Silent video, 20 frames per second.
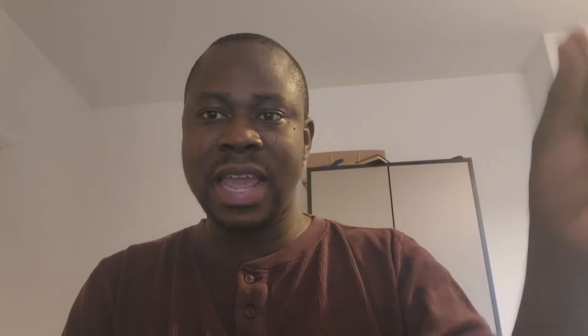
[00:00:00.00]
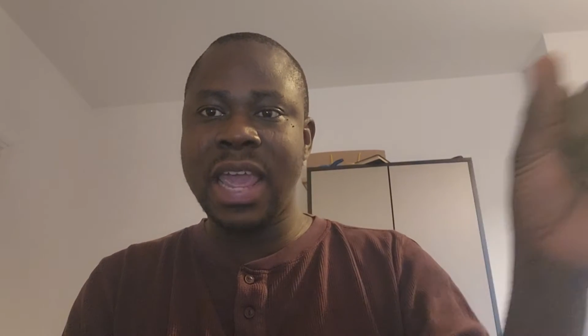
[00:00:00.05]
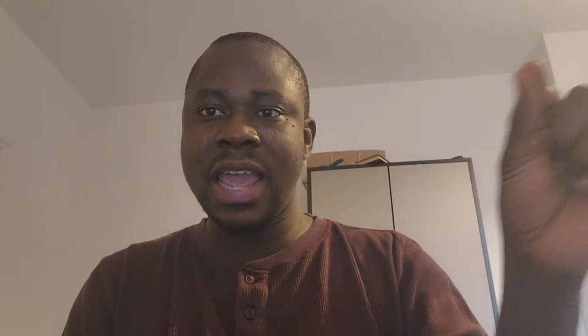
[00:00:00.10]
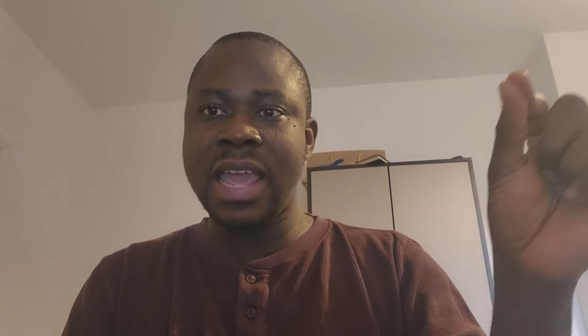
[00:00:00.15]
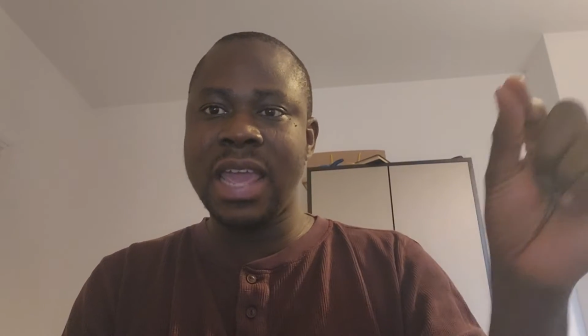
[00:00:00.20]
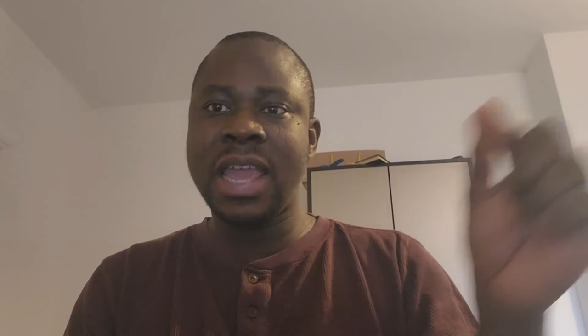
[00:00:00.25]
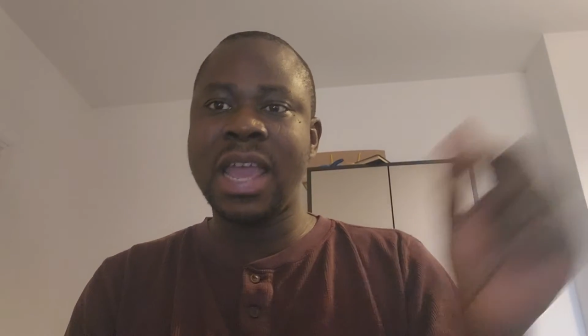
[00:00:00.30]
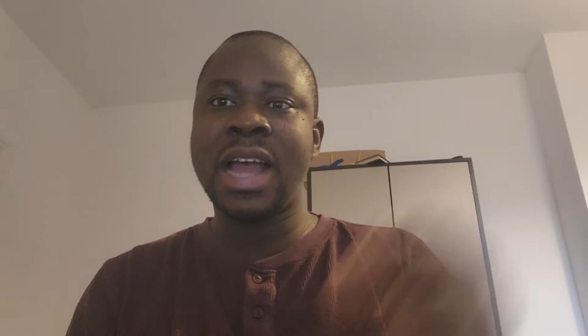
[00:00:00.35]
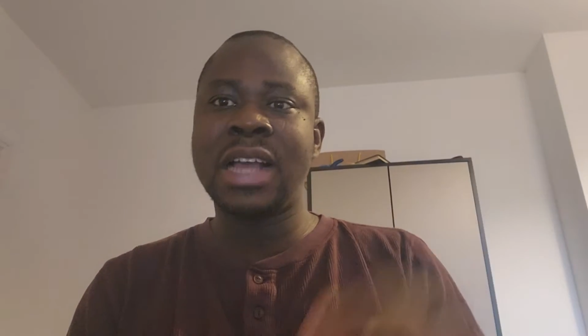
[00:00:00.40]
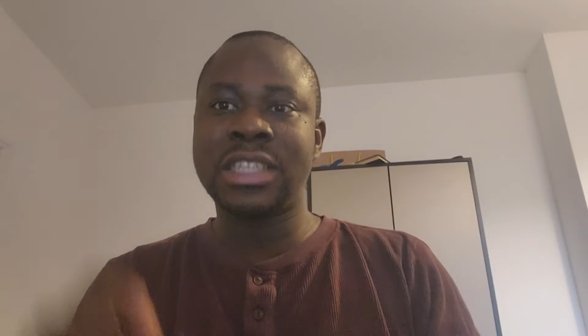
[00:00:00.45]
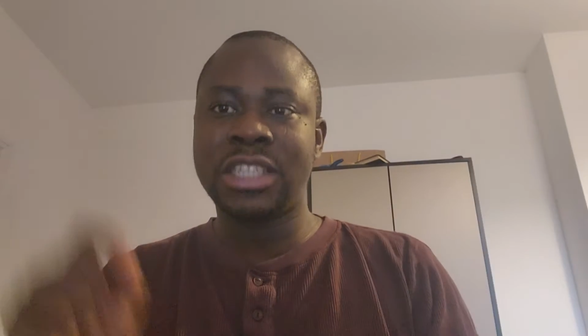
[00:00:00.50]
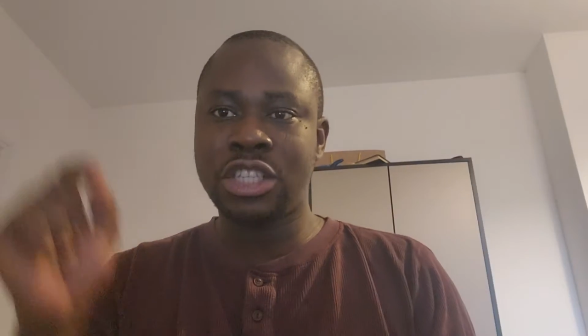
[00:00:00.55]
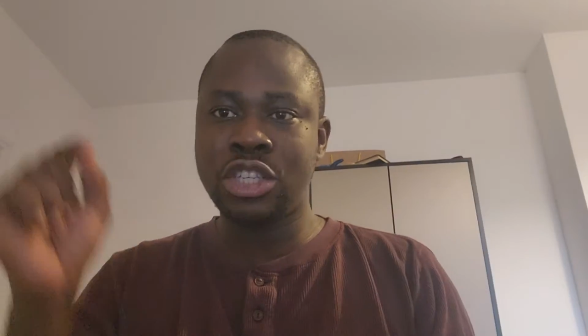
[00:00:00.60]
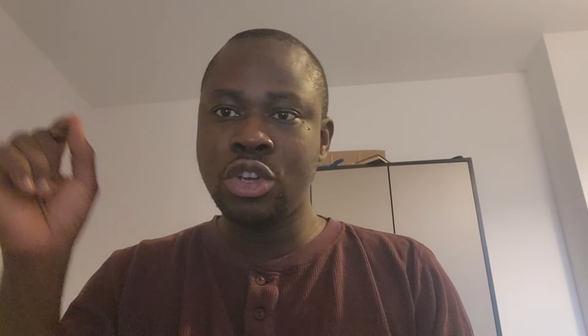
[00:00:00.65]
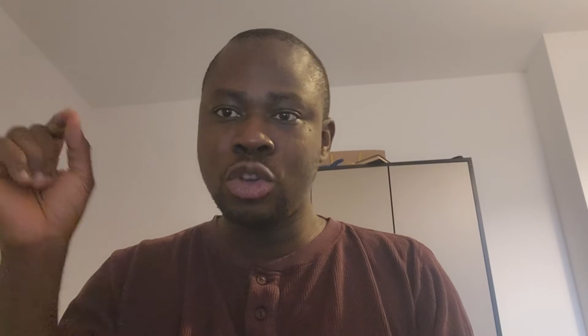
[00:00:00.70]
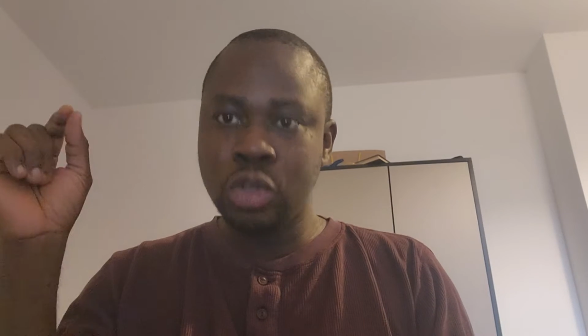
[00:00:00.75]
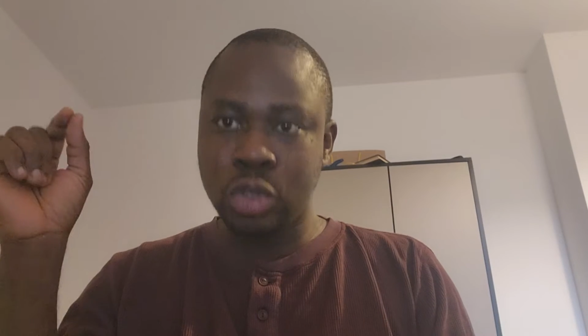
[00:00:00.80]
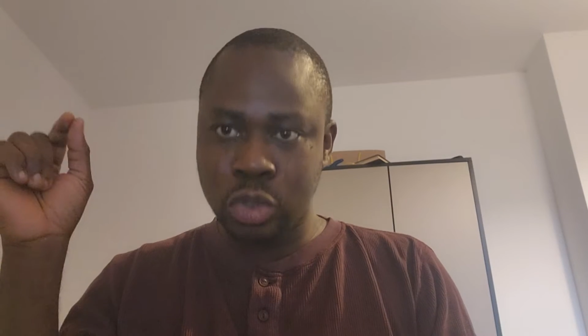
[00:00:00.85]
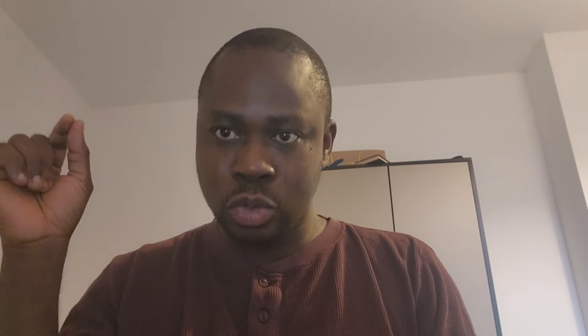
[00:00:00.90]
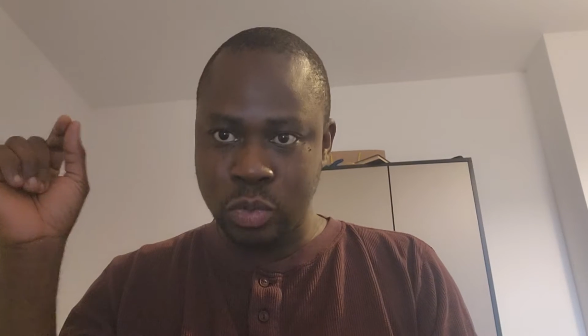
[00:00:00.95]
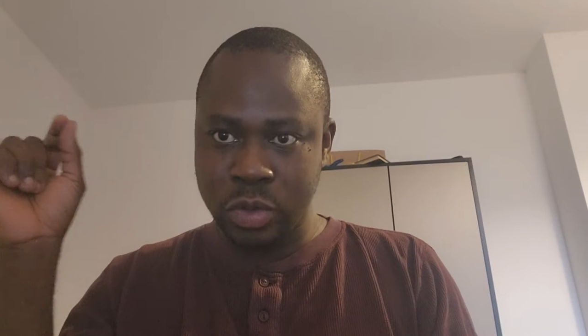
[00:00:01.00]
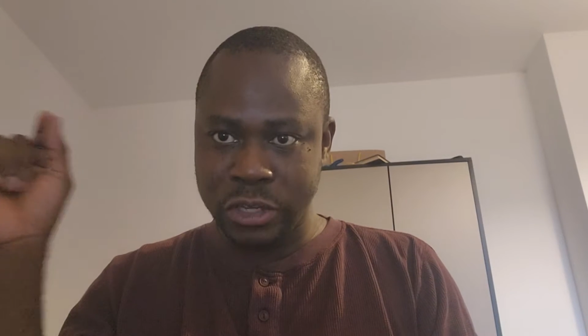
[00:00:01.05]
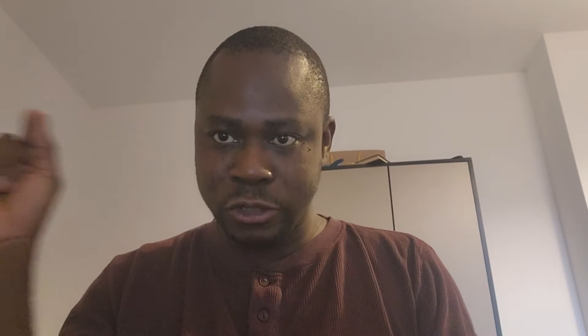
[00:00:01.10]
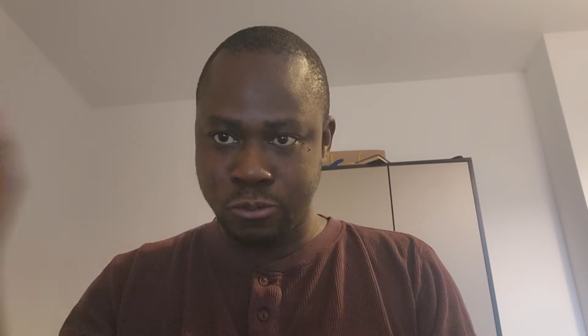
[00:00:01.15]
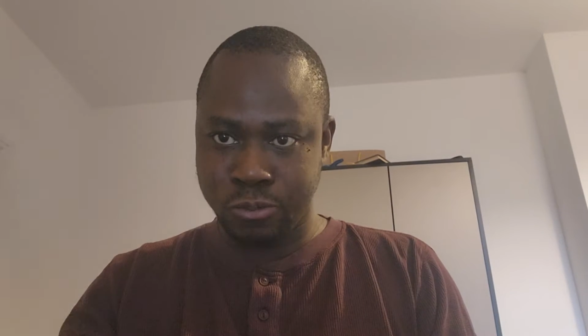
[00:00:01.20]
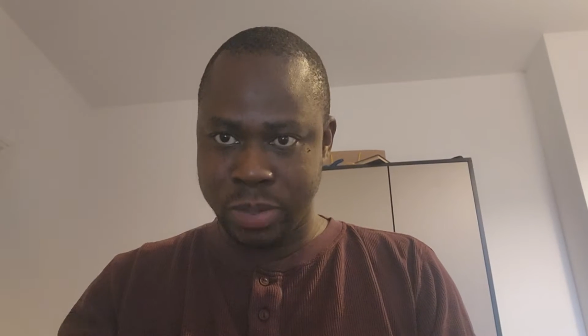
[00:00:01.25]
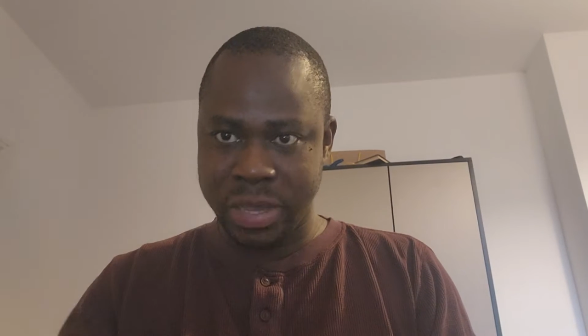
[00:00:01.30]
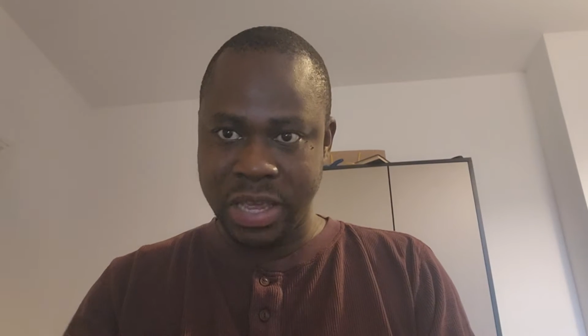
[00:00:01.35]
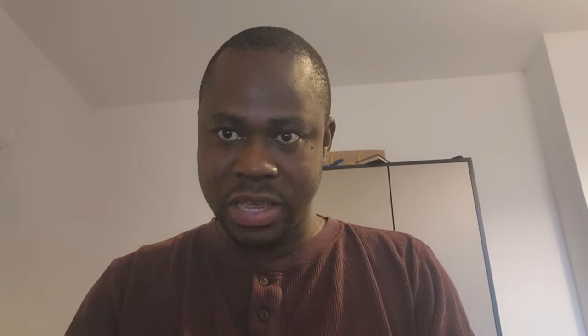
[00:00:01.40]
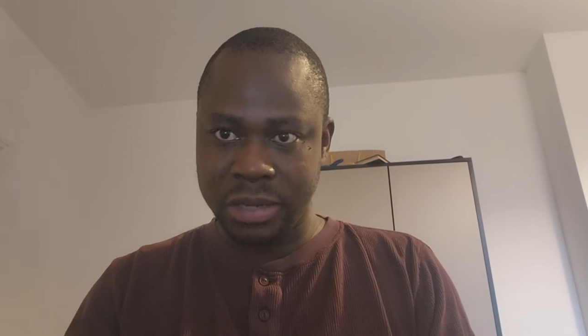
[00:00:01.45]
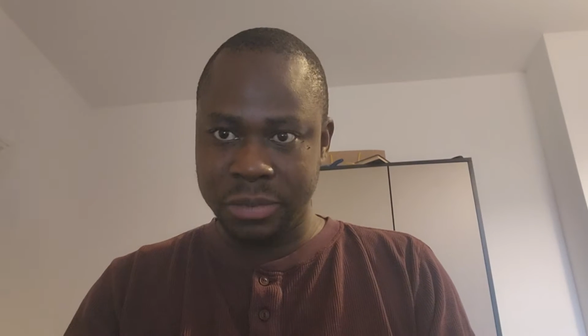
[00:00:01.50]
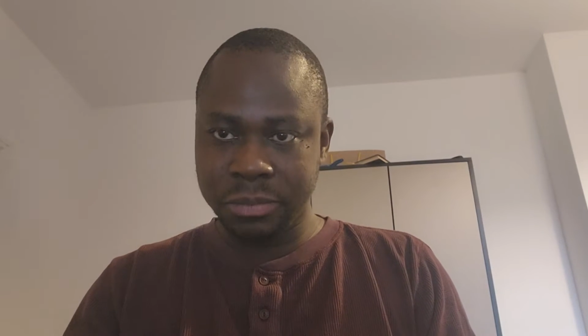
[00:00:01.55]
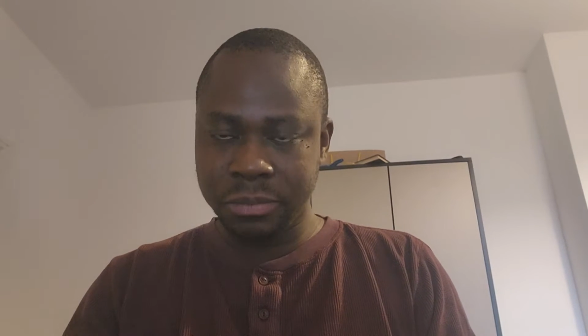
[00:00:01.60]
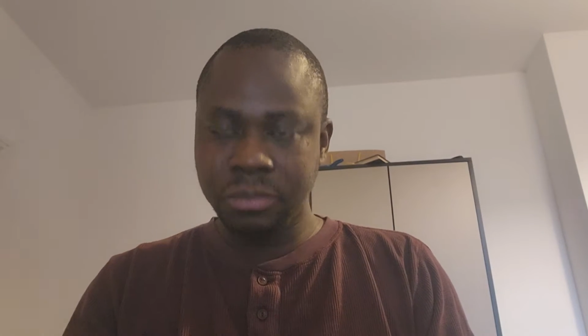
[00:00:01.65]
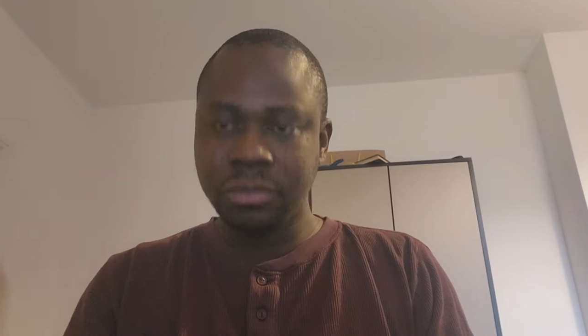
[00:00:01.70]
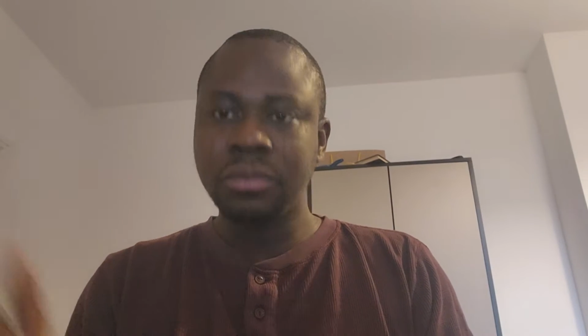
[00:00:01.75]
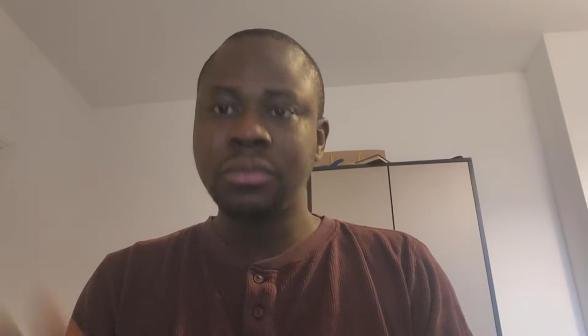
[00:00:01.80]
A and CO2 is B.